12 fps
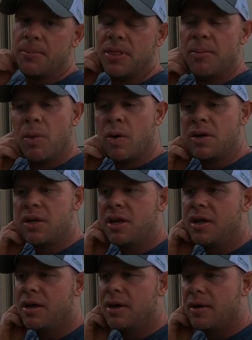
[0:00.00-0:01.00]
up in the morning.
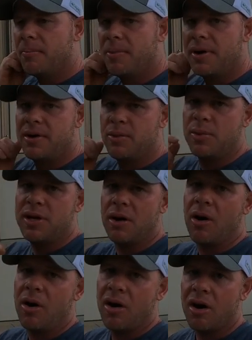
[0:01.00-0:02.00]
But we
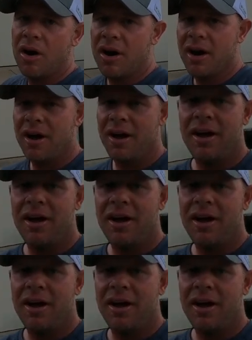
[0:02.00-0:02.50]
are,